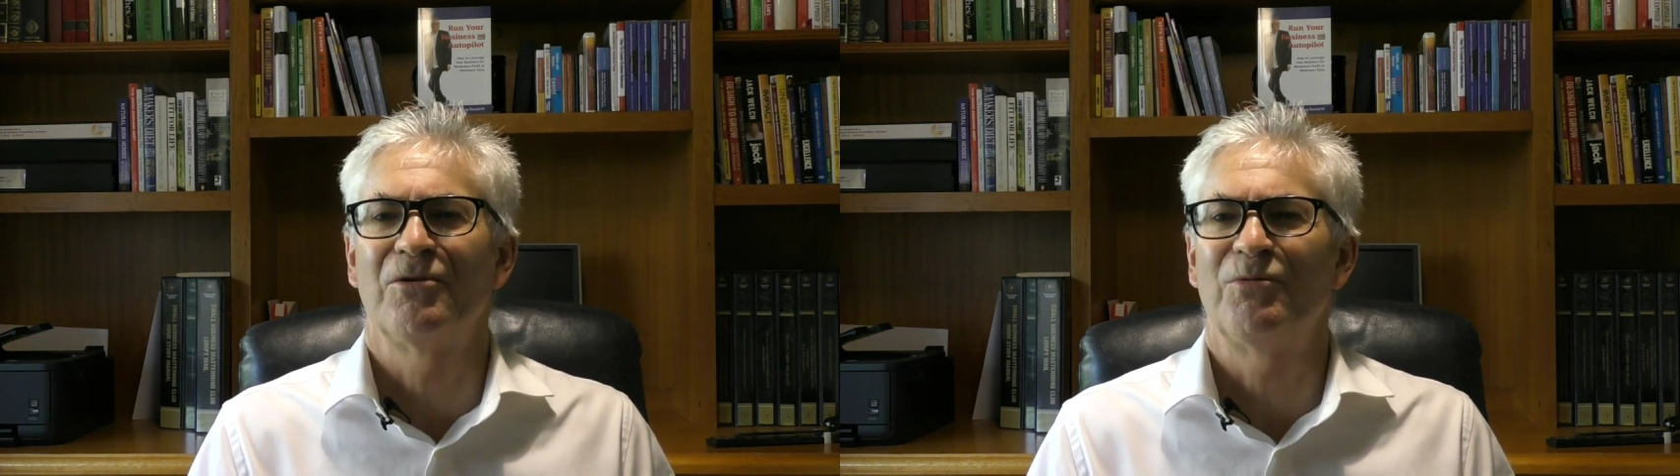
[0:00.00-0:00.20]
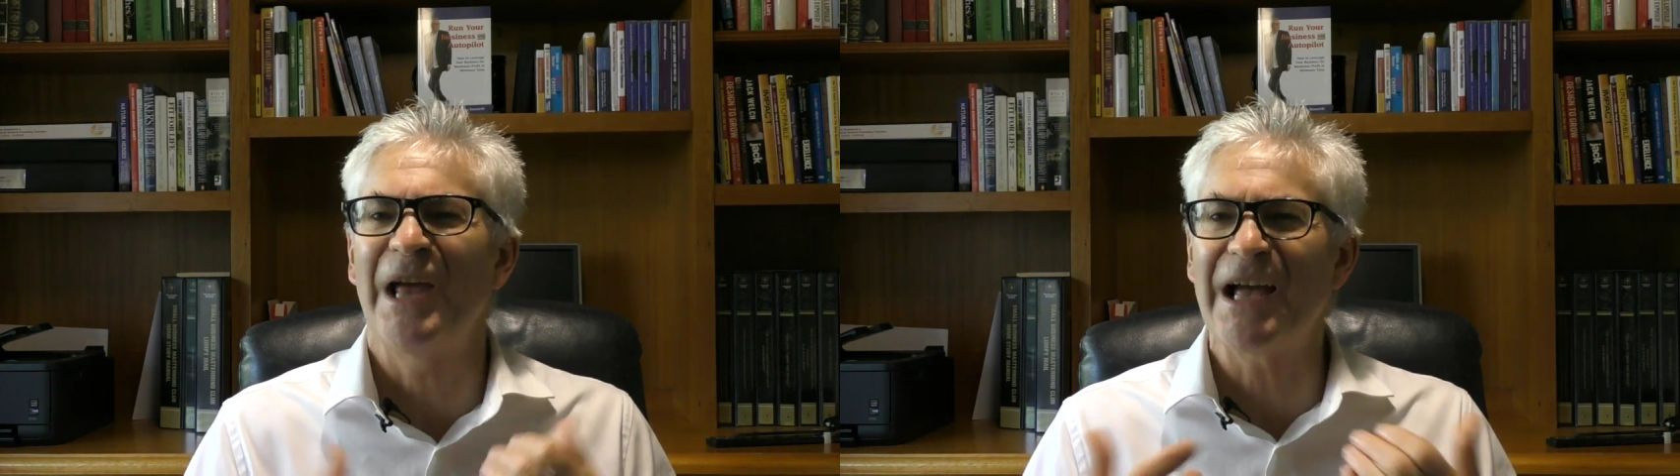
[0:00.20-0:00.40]

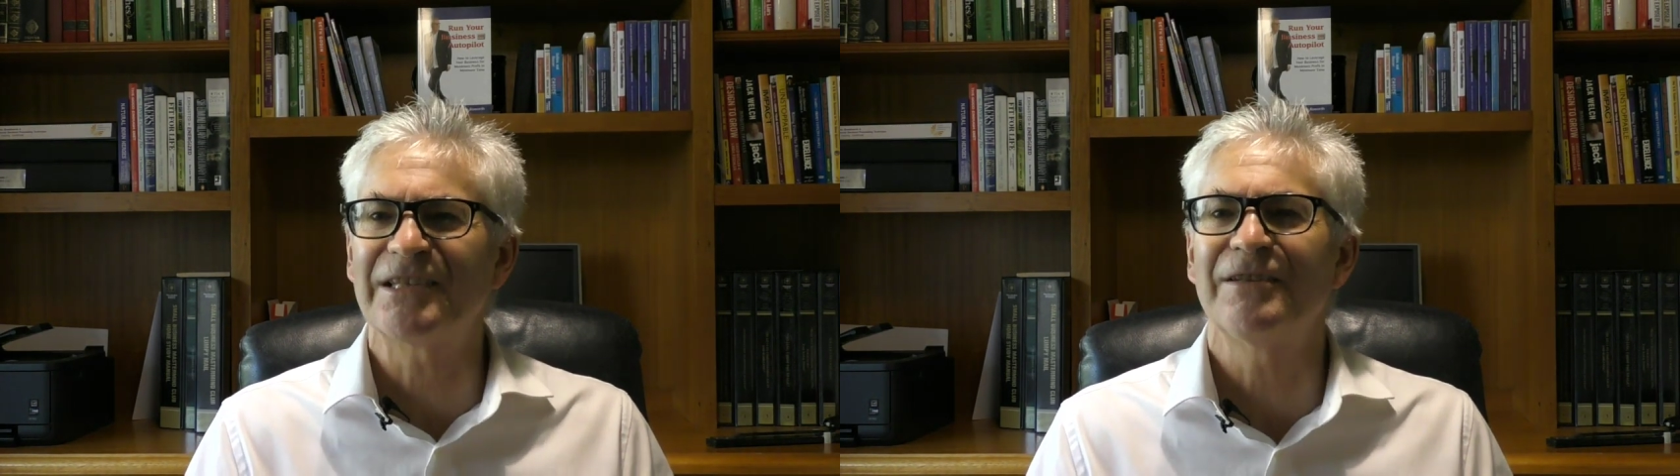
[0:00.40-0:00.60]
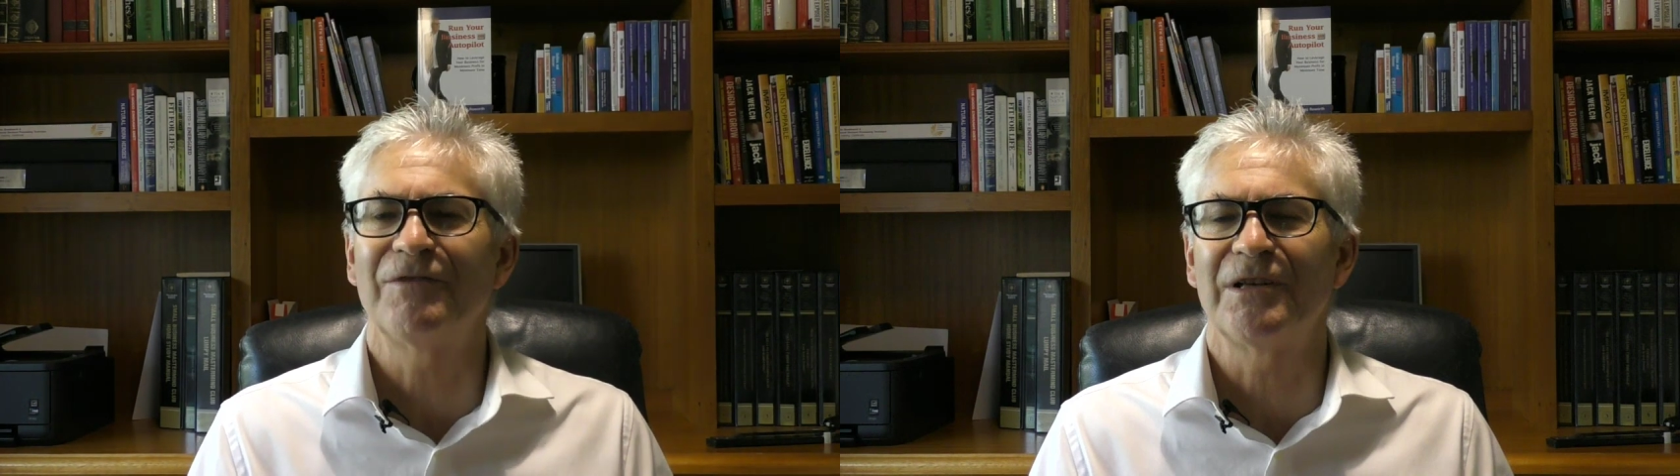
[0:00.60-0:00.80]

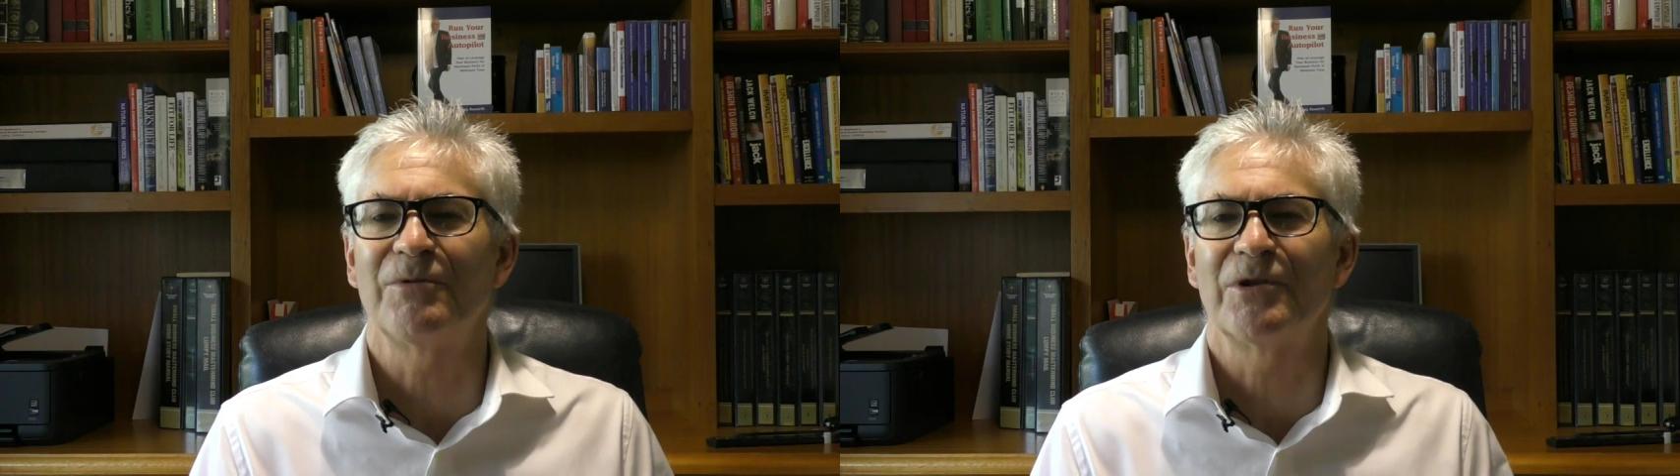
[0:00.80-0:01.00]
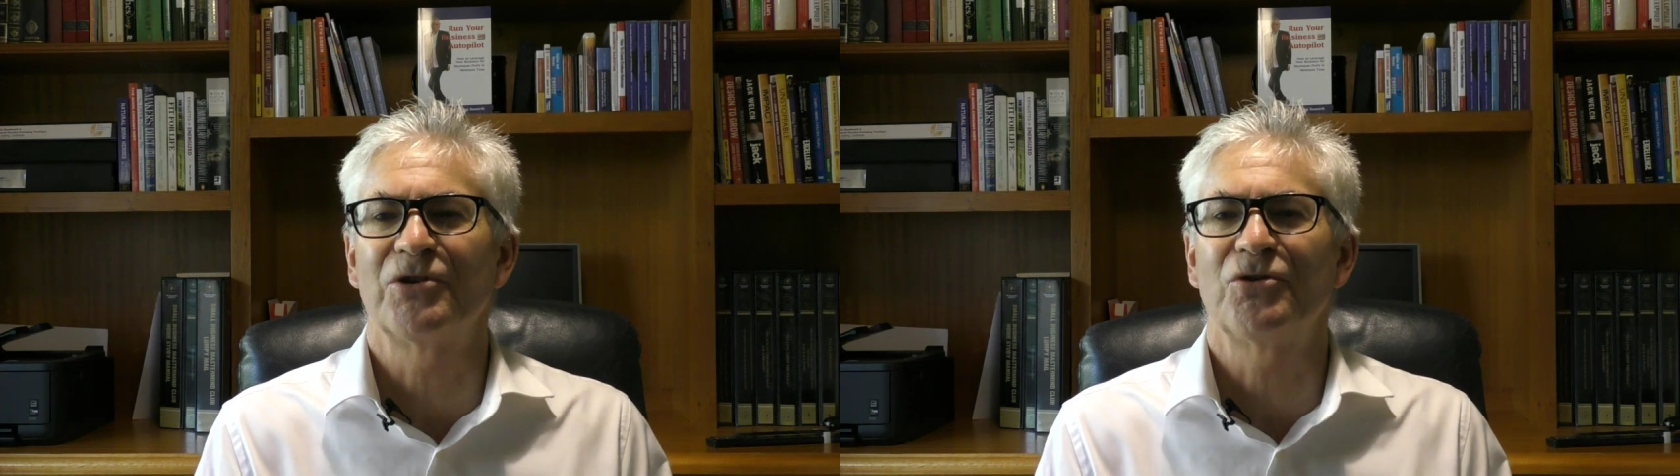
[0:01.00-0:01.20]
reactively
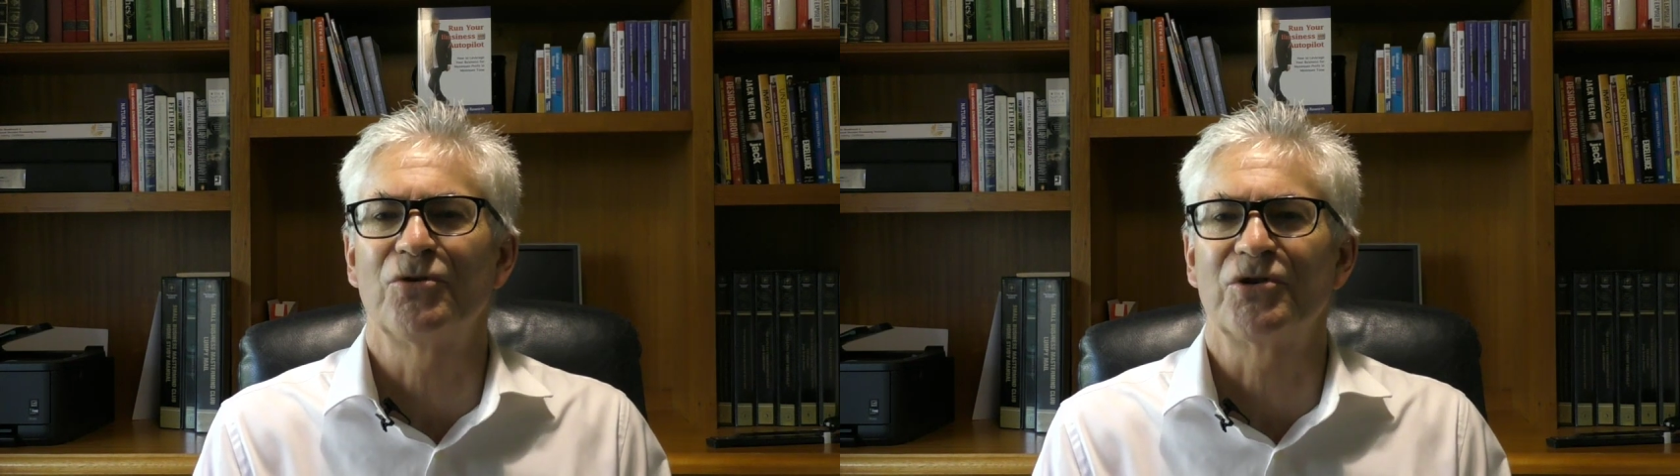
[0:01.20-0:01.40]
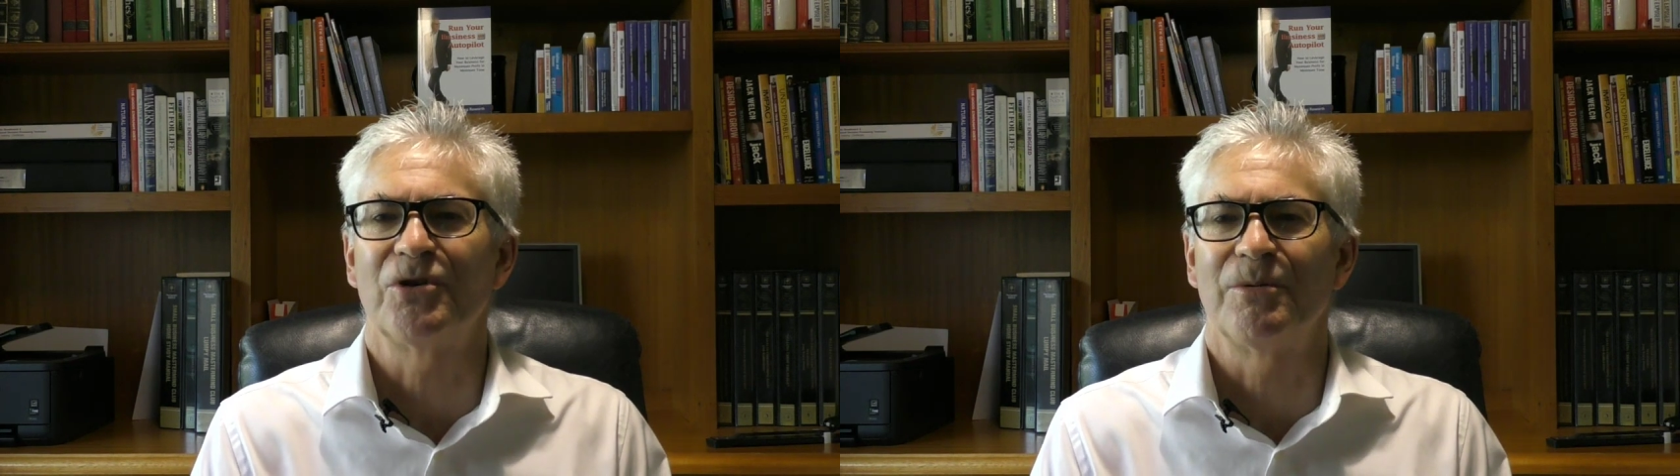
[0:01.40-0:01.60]
with a
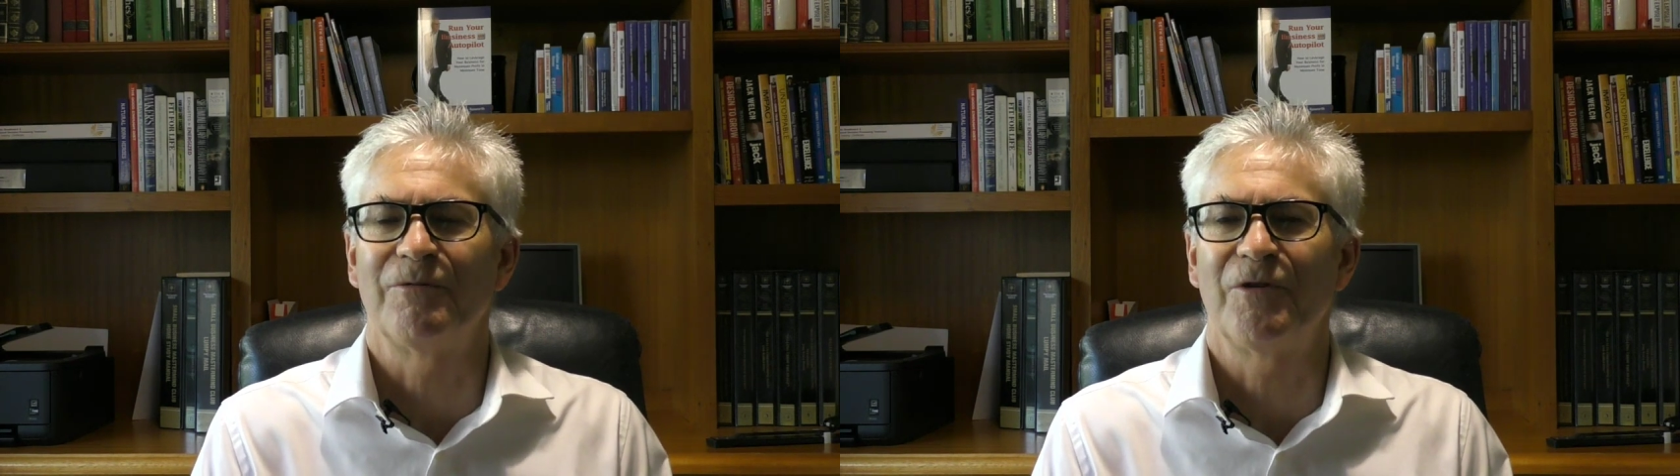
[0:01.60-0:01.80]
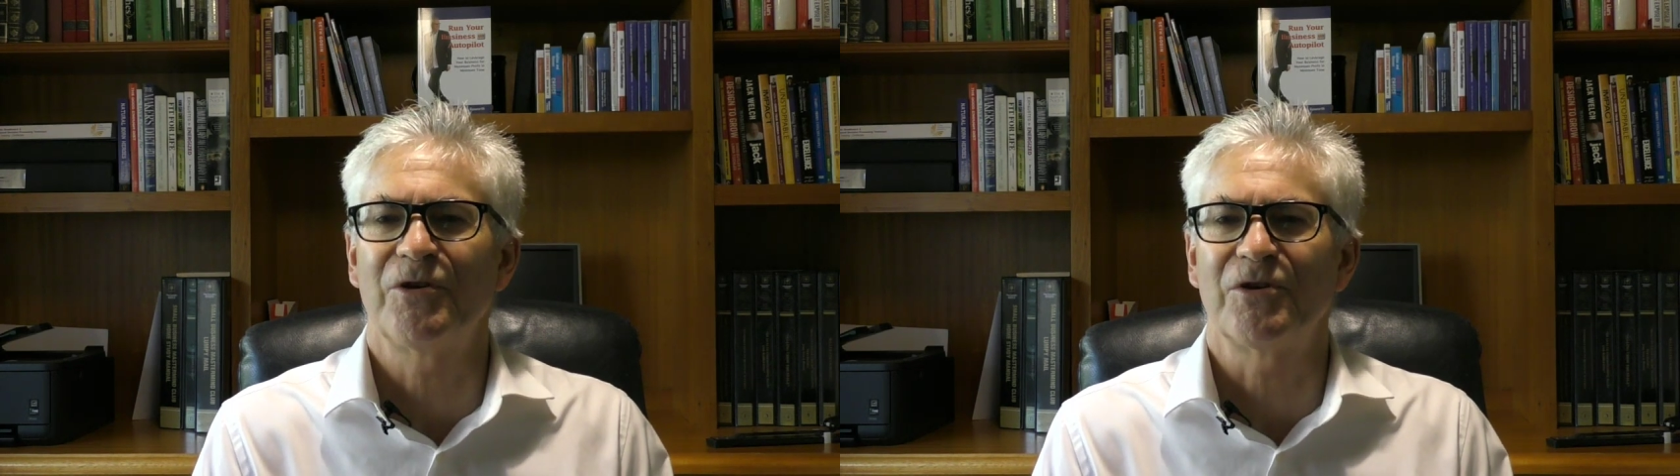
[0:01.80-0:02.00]
short-term
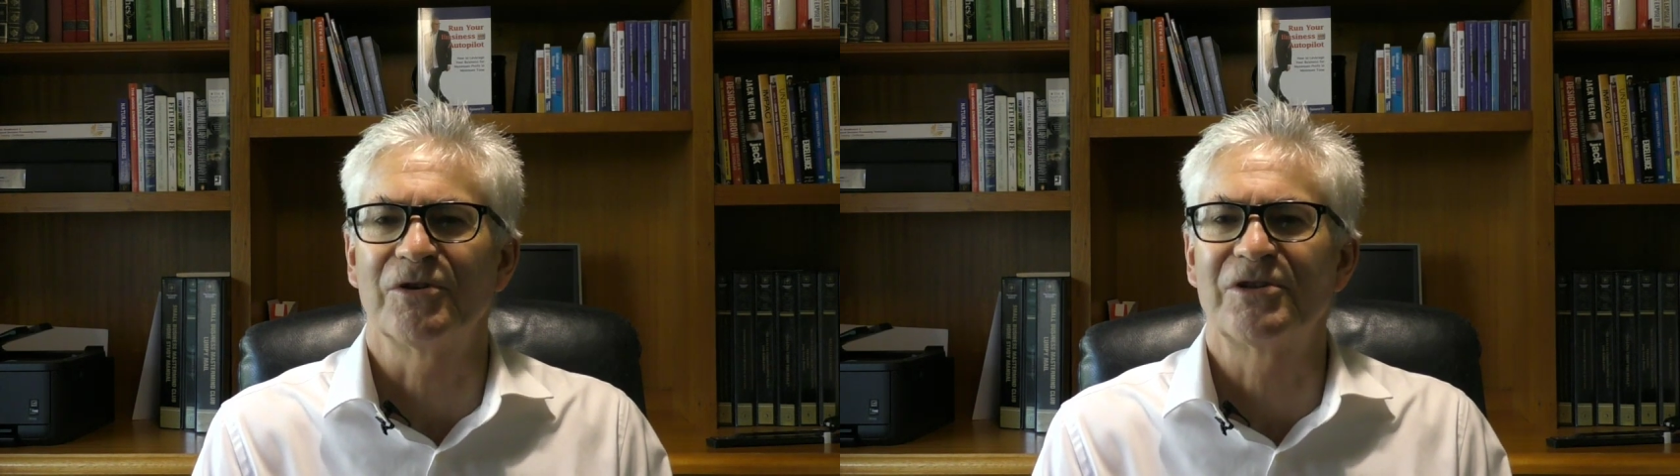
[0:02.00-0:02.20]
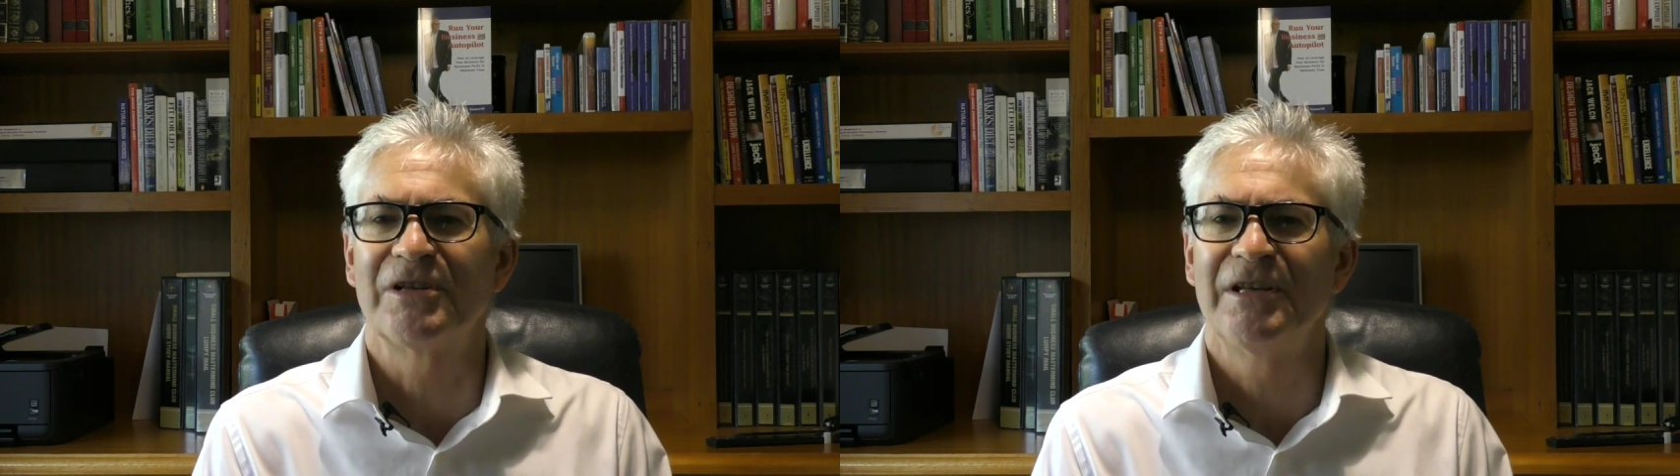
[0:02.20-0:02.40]

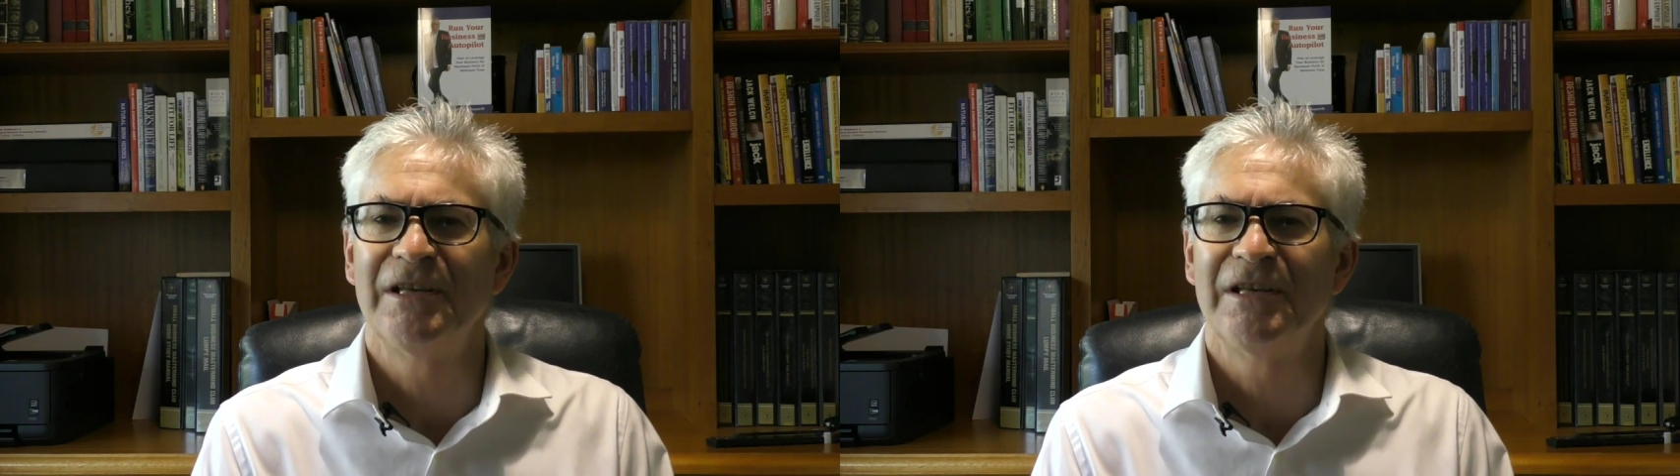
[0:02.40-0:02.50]
focus,